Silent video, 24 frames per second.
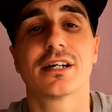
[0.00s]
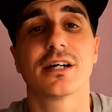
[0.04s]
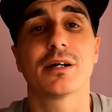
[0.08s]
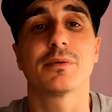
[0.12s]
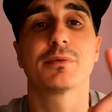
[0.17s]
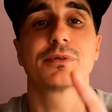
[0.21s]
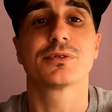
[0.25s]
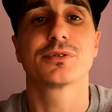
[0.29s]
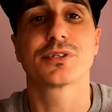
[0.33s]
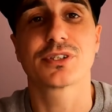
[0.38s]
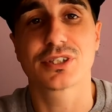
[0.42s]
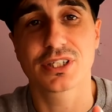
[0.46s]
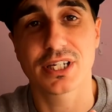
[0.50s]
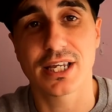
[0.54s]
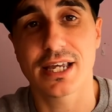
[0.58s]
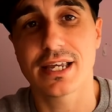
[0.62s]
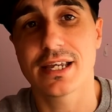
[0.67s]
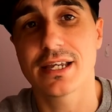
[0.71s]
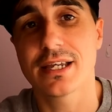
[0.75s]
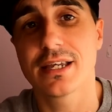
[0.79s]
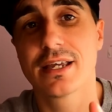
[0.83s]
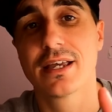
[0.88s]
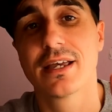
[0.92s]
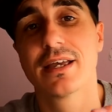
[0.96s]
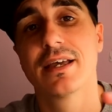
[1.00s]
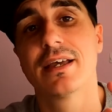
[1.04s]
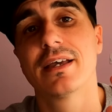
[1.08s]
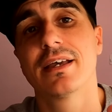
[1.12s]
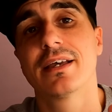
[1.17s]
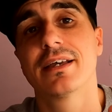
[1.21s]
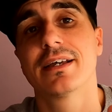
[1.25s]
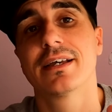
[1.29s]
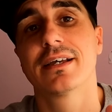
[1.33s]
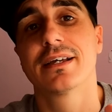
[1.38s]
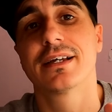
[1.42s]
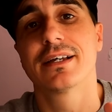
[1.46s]
I will just say,
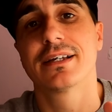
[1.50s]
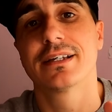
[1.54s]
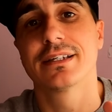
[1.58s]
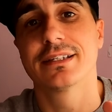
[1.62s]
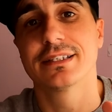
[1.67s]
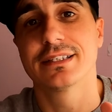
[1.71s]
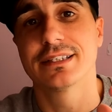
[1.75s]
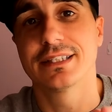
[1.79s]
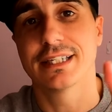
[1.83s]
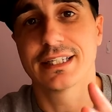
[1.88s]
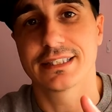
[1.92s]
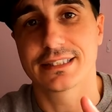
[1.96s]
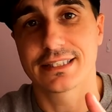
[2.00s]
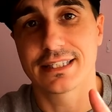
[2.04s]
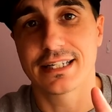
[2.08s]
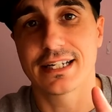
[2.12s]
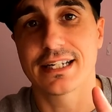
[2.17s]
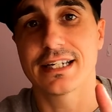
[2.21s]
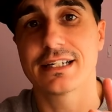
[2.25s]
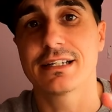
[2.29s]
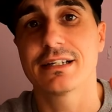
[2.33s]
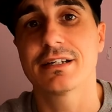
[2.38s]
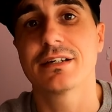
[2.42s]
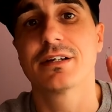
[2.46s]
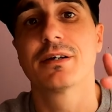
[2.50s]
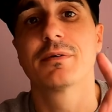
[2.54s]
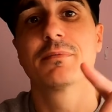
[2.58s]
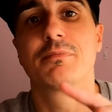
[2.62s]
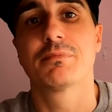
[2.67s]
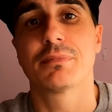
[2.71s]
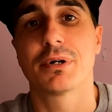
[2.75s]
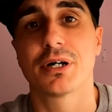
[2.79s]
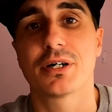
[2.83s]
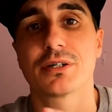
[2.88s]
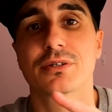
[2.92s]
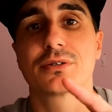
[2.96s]
yesterday,
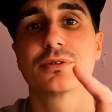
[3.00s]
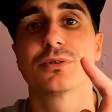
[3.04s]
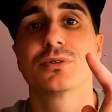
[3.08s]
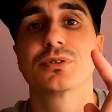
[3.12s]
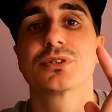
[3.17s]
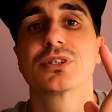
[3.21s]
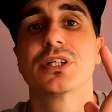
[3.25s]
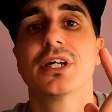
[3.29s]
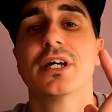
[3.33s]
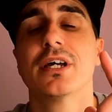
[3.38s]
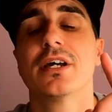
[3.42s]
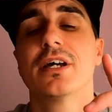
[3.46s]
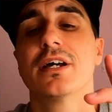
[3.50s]
park course,